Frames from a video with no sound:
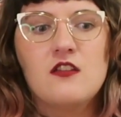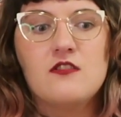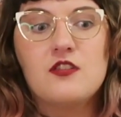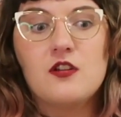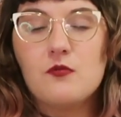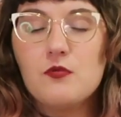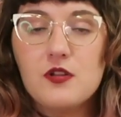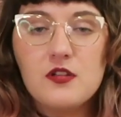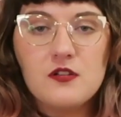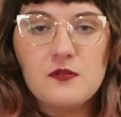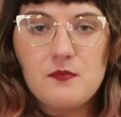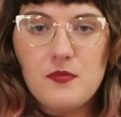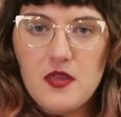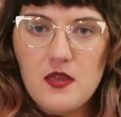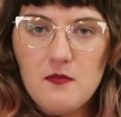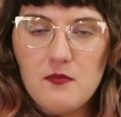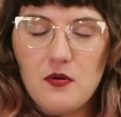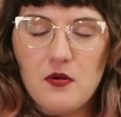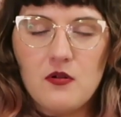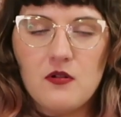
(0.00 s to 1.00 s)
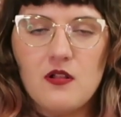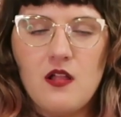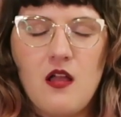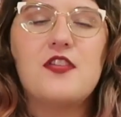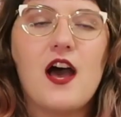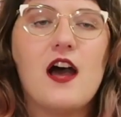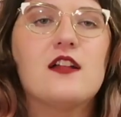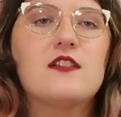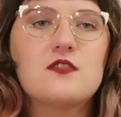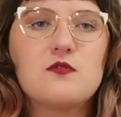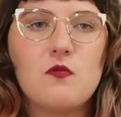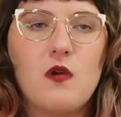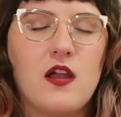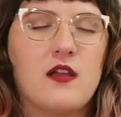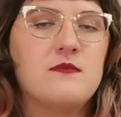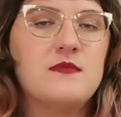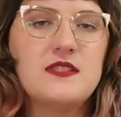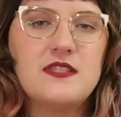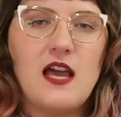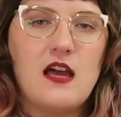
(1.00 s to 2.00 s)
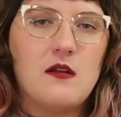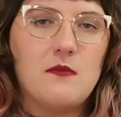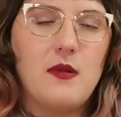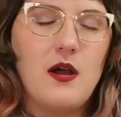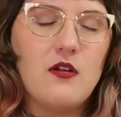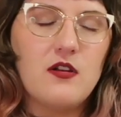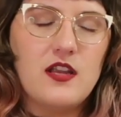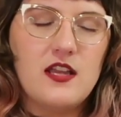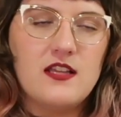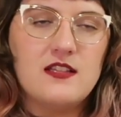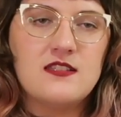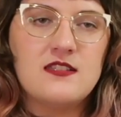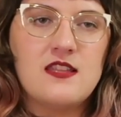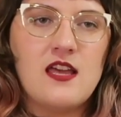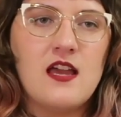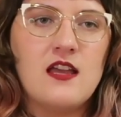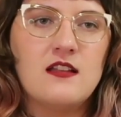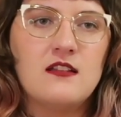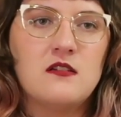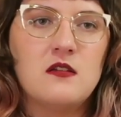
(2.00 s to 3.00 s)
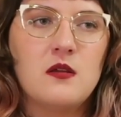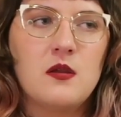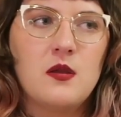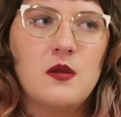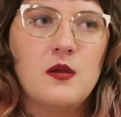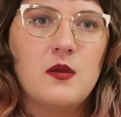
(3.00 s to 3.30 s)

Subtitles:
they're real people. That's why I'm sad about it, is that